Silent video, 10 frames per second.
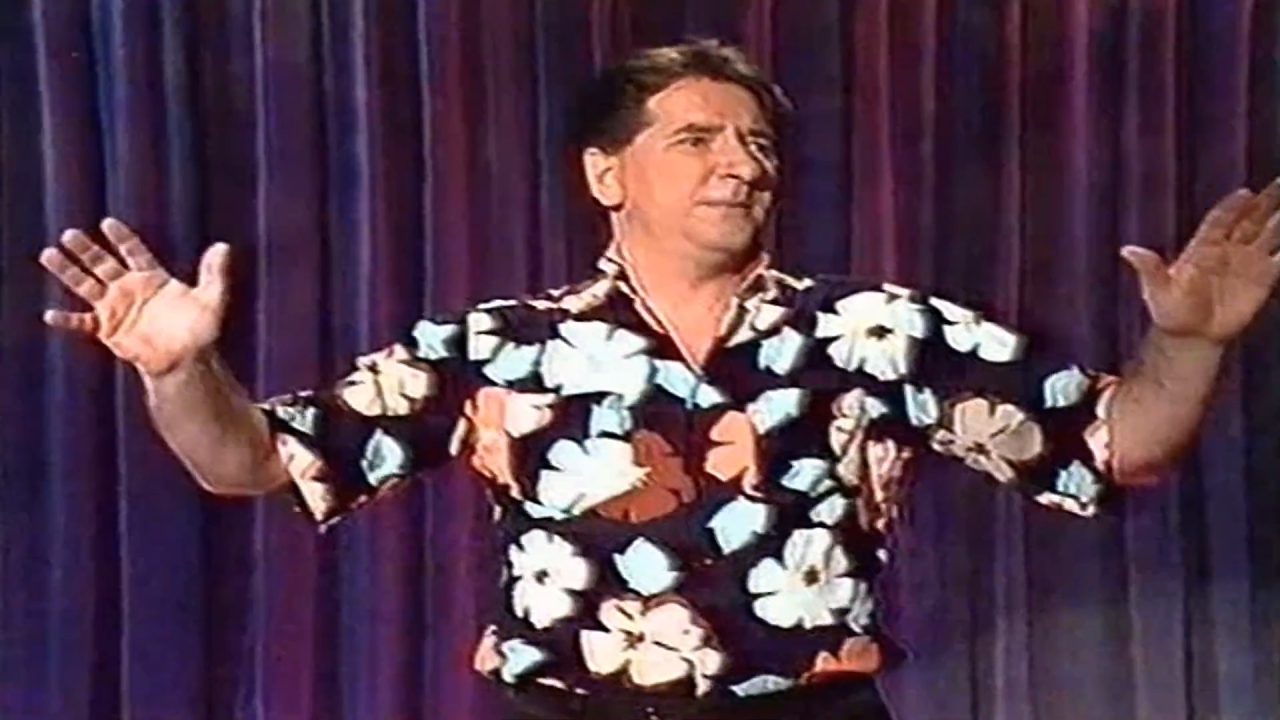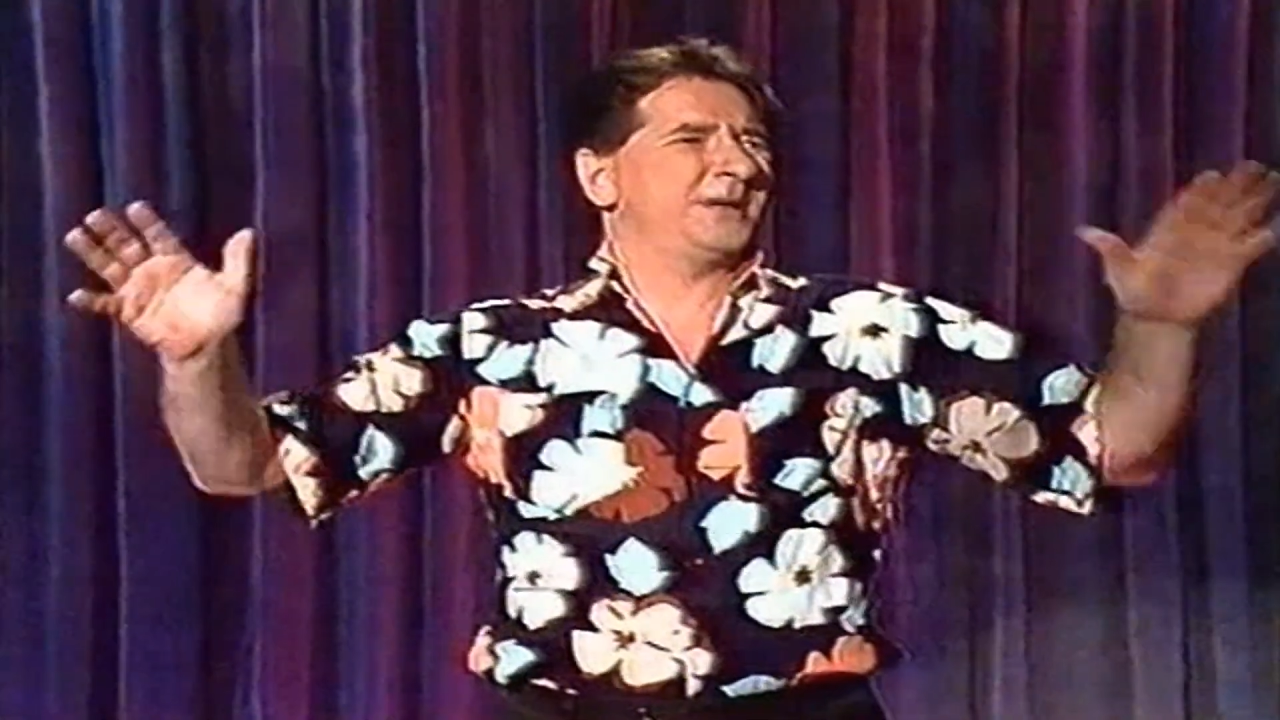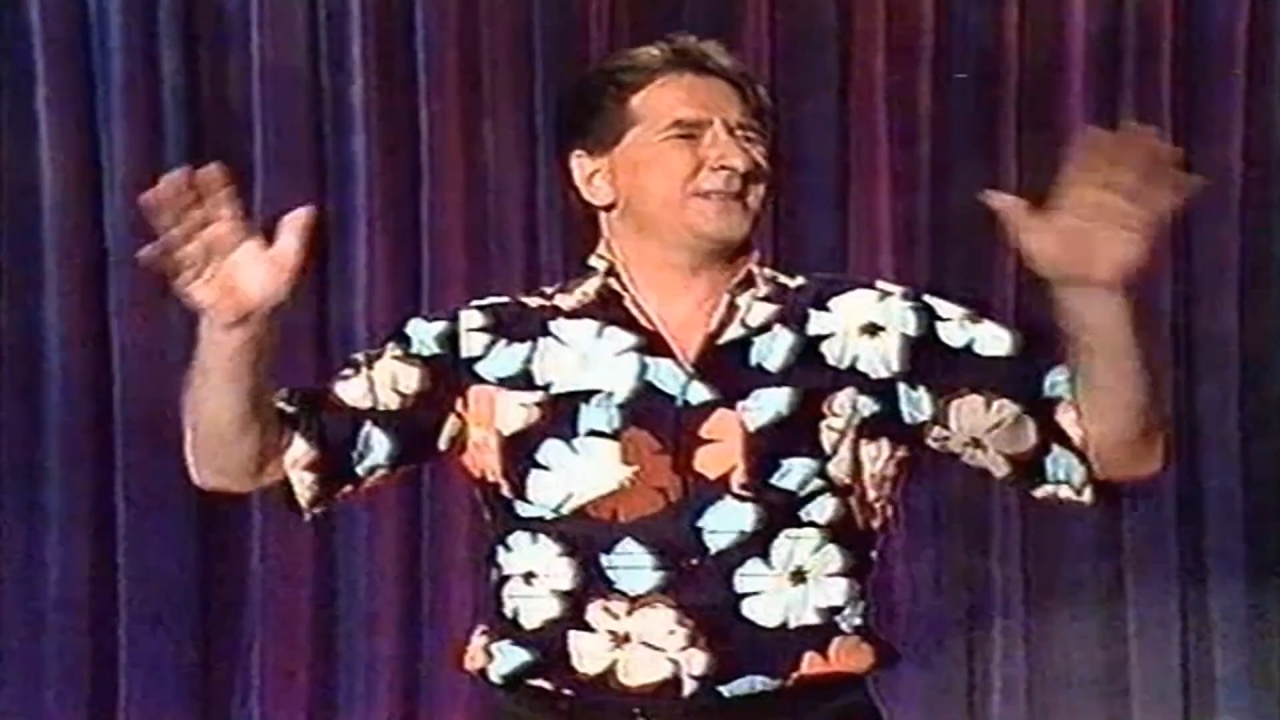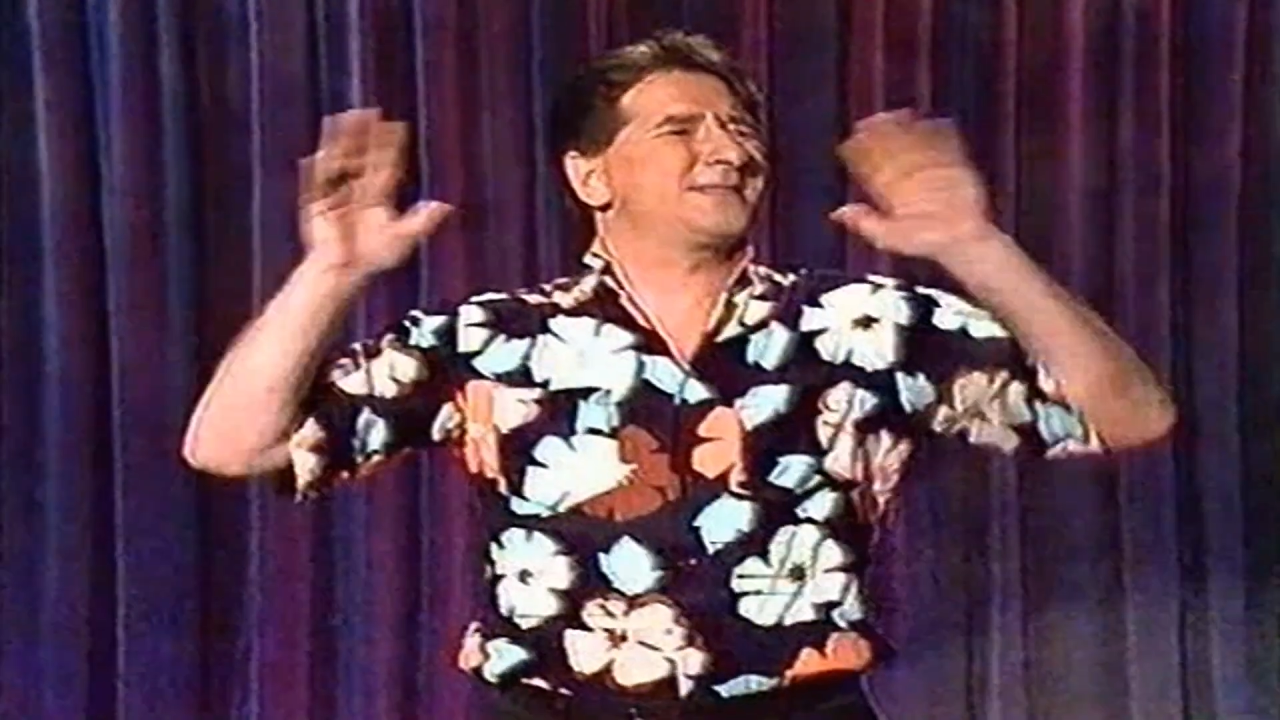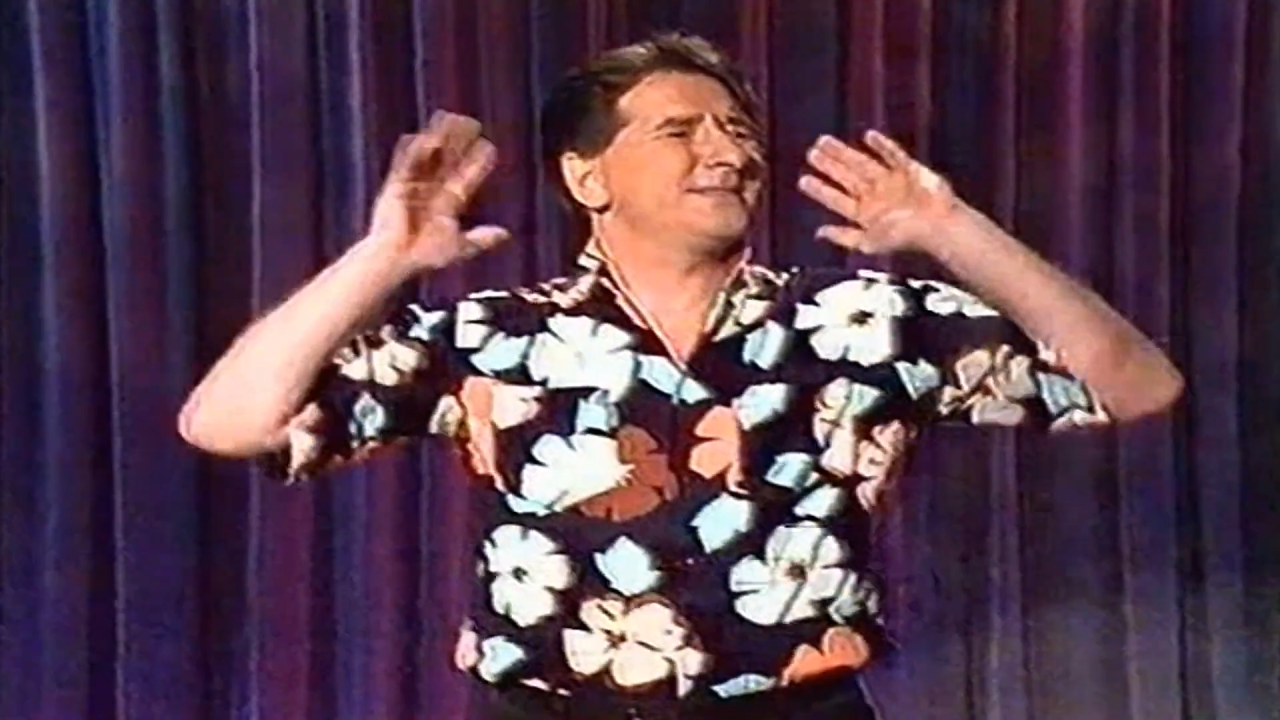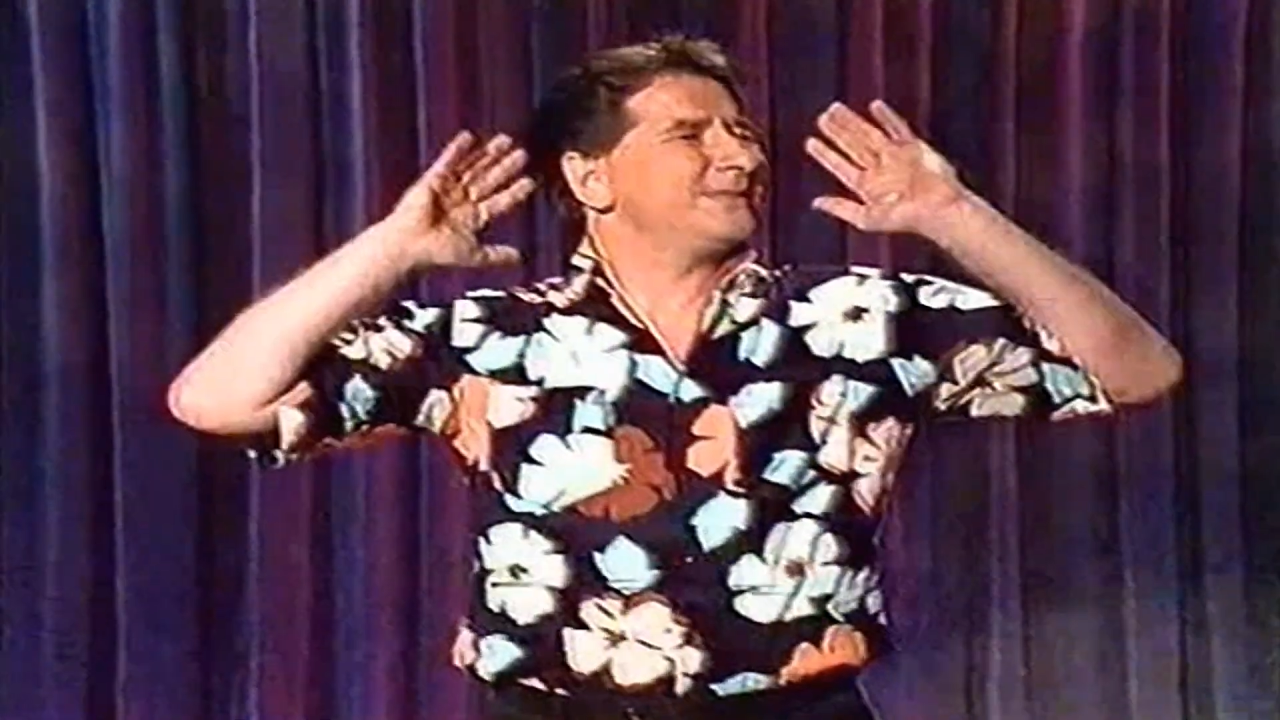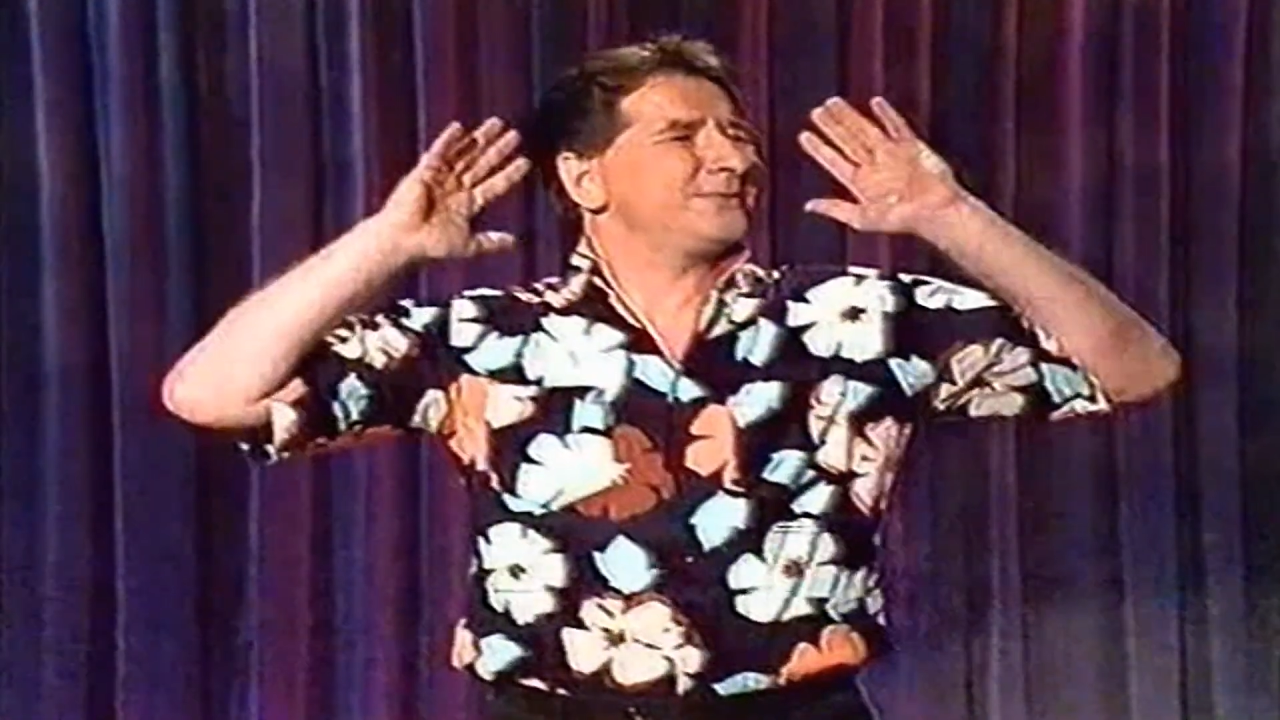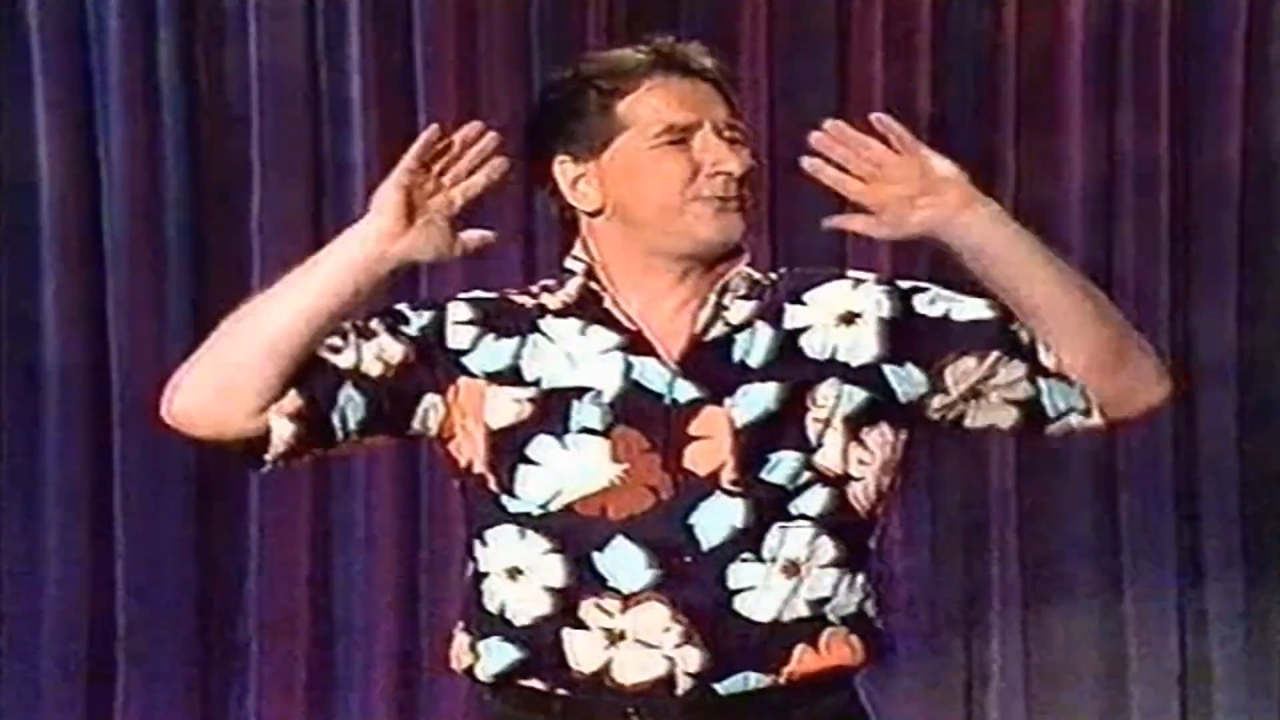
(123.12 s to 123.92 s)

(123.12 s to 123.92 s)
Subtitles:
Because